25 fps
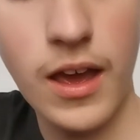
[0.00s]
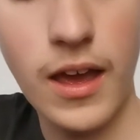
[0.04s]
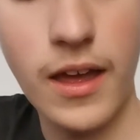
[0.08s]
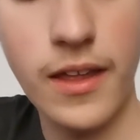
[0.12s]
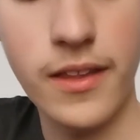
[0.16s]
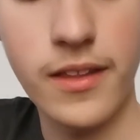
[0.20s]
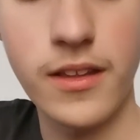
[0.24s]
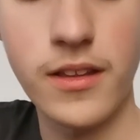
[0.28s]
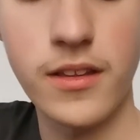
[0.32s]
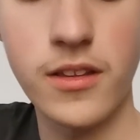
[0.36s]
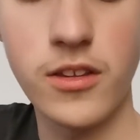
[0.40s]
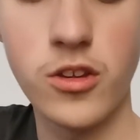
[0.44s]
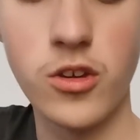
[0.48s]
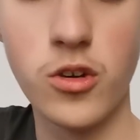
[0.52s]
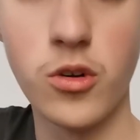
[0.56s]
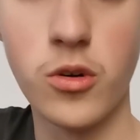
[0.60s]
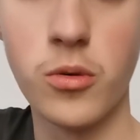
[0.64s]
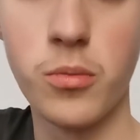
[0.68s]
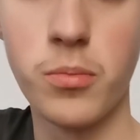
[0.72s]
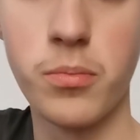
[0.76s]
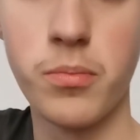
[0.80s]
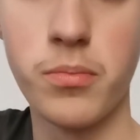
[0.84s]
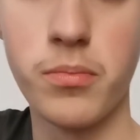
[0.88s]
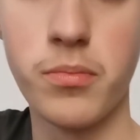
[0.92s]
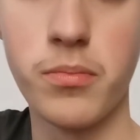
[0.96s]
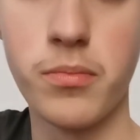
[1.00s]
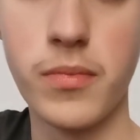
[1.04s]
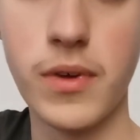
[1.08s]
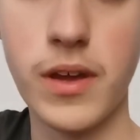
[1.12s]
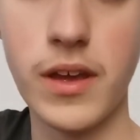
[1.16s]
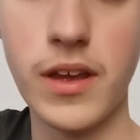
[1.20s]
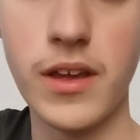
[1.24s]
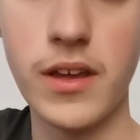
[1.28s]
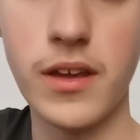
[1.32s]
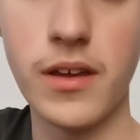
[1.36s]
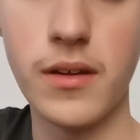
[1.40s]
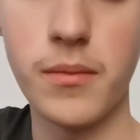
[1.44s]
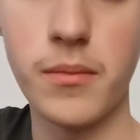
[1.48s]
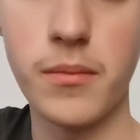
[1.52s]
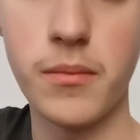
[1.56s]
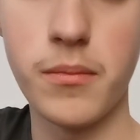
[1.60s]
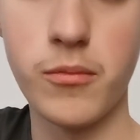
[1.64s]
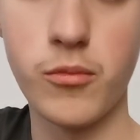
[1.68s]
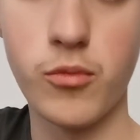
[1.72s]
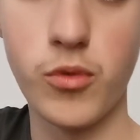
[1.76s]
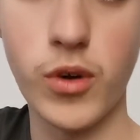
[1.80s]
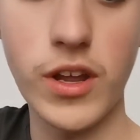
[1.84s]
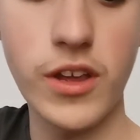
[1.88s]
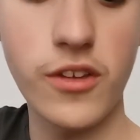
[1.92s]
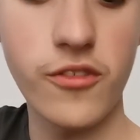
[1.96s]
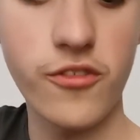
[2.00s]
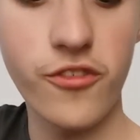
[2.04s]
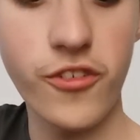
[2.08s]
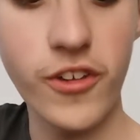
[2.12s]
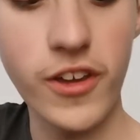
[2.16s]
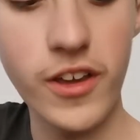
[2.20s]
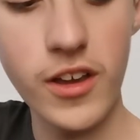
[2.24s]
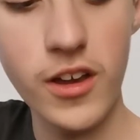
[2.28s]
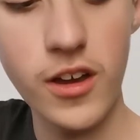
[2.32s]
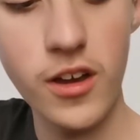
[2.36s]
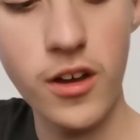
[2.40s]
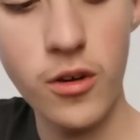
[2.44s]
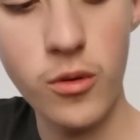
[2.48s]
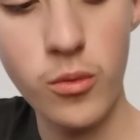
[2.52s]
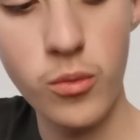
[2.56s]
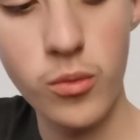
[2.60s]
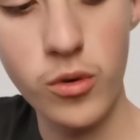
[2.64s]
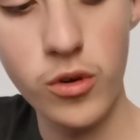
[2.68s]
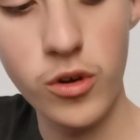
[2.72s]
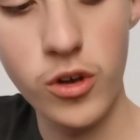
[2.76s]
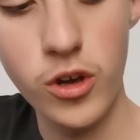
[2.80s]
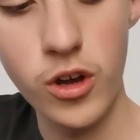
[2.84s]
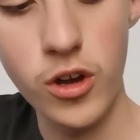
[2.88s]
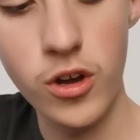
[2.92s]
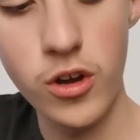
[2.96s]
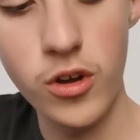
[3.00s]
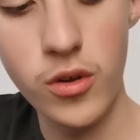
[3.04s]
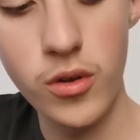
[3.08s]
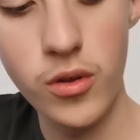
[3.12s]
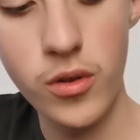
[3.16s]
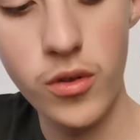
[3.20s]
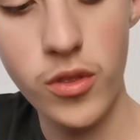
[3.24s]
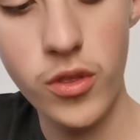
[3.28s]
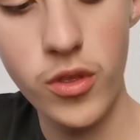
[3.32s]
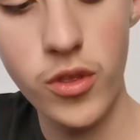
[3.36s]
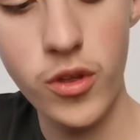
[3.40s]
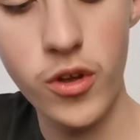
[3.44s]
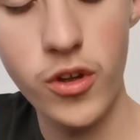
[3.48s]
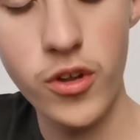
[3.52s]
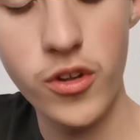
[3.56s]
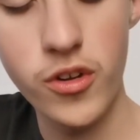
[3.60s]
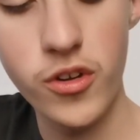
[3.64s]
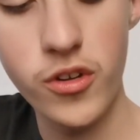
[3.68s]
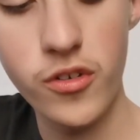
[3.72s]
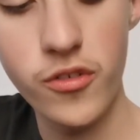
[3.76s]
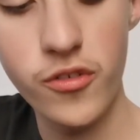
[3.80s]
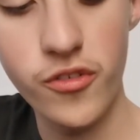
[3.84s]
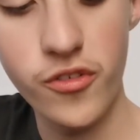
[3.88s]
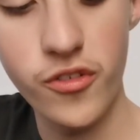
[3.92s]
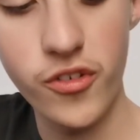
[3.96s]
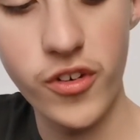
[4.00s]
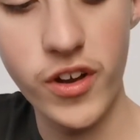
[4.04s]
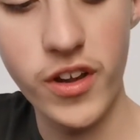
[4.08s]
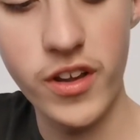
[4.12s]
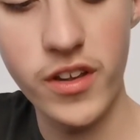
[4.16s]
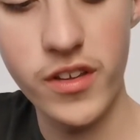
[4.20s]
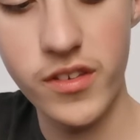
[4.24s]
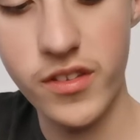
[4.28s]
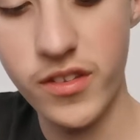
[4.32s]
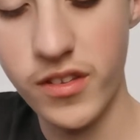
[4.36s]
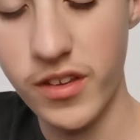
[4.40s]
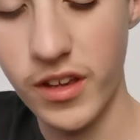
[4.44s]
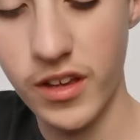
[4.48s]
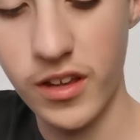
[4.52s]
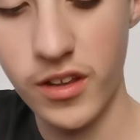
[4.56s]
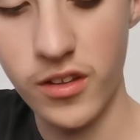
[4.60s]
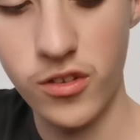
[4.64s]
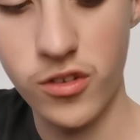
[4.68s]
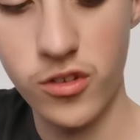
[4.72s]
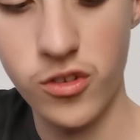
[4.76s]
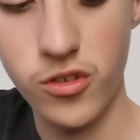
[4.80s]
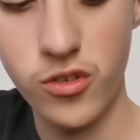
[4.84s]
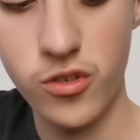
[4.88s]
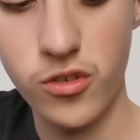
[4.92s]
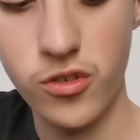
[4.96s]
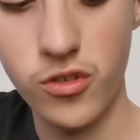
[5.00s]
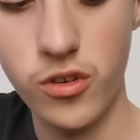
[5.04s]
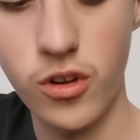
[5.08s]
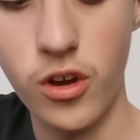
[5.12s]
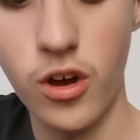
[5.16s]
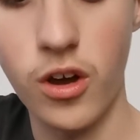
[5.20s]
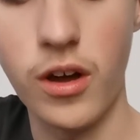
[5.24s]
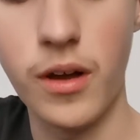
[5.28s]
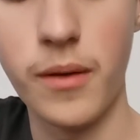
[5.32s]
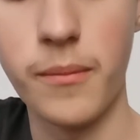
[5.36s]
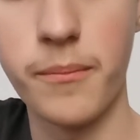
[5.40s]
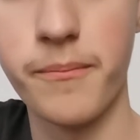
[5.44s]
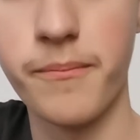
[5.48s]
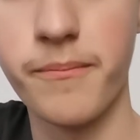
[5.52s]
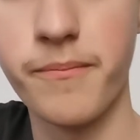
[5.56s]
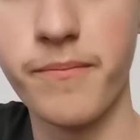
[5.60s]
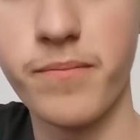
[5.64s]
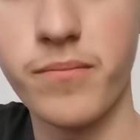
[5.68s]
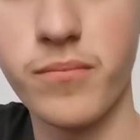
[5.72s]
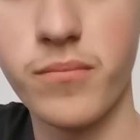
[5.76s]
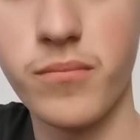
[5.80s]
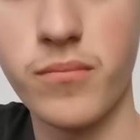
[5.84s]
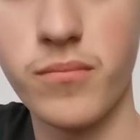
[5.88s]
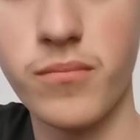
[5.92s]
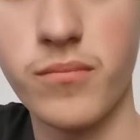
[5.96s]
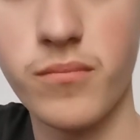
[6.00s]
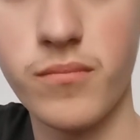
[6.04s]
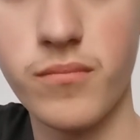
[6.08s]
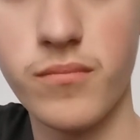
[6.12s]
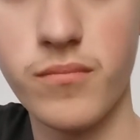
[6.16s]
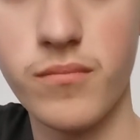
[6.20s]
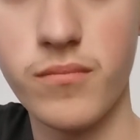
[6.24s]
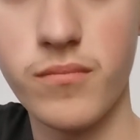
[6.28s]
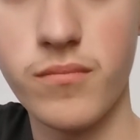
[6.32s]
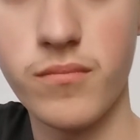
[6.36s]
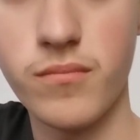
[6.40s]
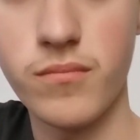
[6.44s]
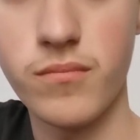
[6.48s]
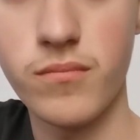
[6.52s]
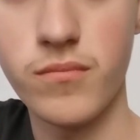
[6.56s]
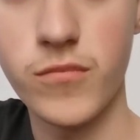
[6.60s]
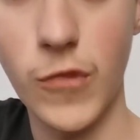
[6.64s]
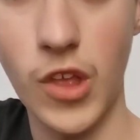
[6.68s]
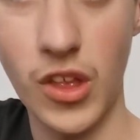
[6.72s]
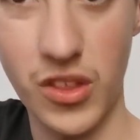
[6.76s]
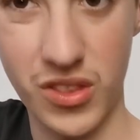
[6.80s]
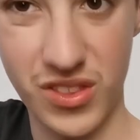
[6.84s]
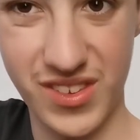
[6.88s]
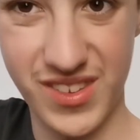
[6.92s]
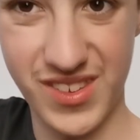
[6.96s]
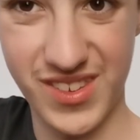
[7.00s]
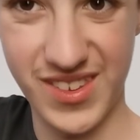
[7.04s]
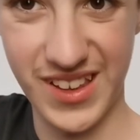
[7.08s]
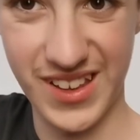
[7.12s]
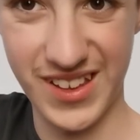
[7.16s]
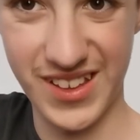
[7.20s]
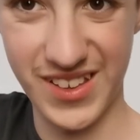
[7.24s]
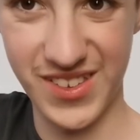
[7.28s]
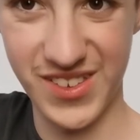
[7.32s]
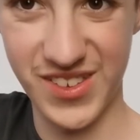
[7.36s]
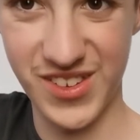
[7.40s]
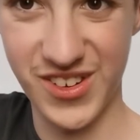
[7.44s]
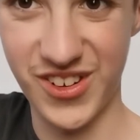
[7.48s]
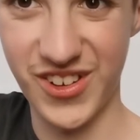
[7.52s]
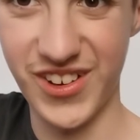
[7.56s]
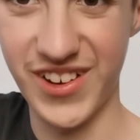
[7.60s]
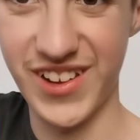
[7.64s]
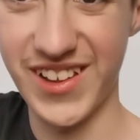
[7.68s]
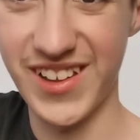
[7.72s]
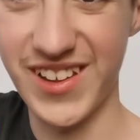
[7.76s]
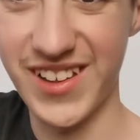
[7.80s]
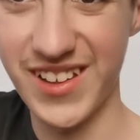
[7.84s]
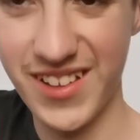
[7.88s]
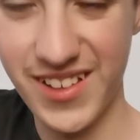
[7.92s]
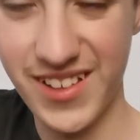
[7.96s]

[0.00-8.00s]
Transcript: And then your ring finger will go third fret, second, um, second string.